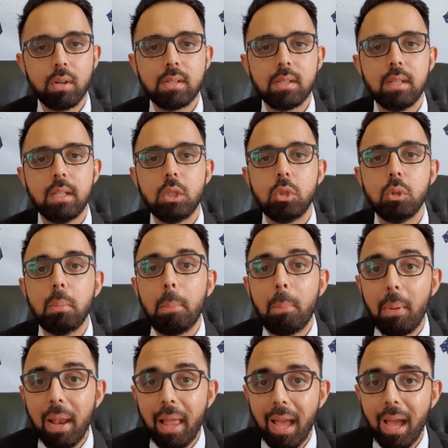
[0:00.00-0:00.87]
that you
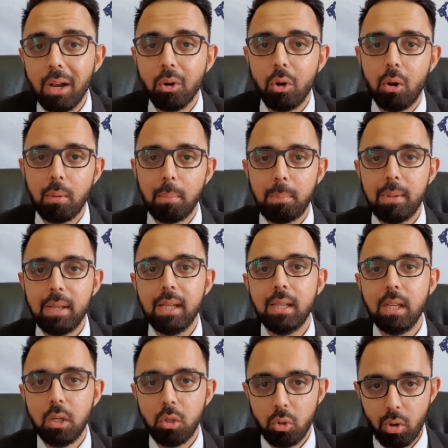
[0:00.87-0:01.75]
plan on
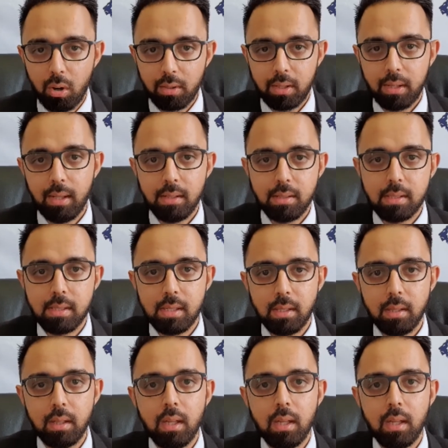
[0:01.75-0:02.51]
pleading not guilty.